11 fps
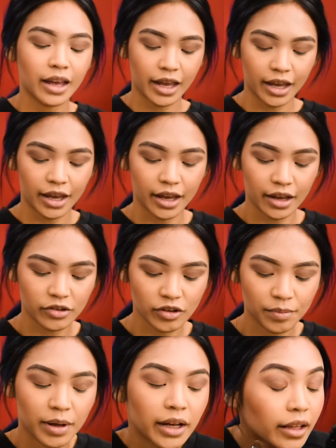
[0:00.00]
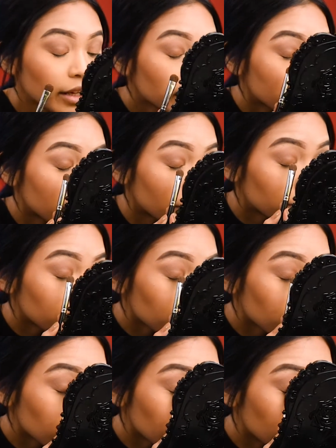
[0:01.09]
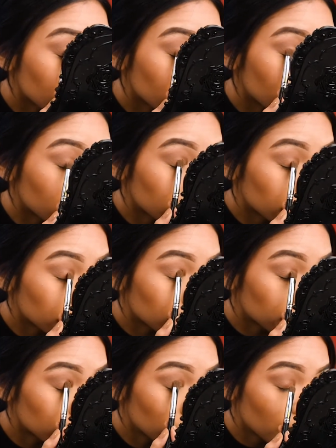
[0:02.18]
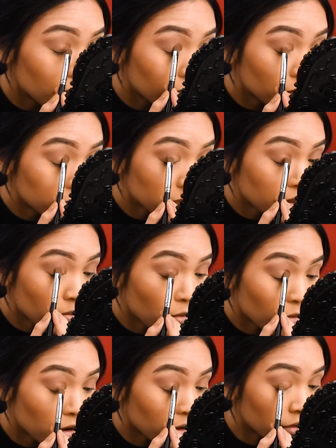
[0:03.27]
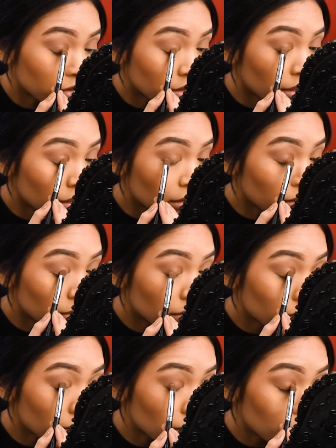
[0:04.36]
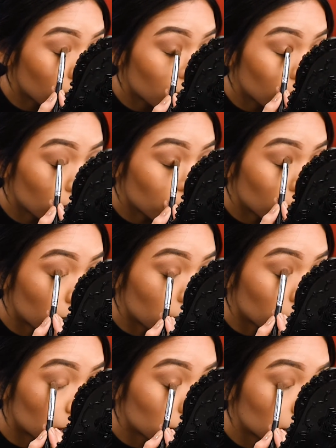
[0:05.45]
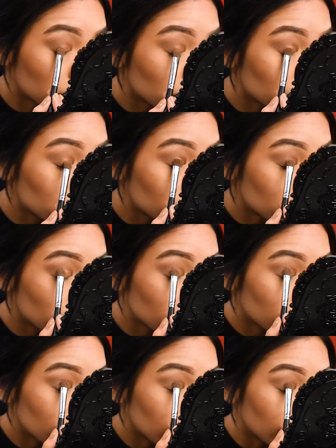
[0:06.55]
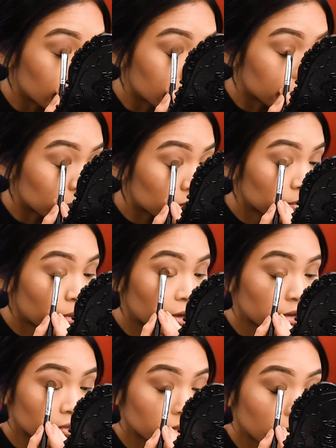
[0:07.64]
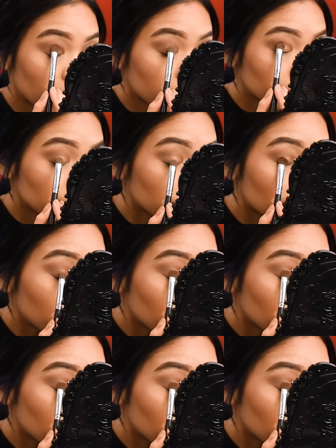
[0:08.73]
and just applying that on the lid here, focusing more on the middle and inner part of the eyelid.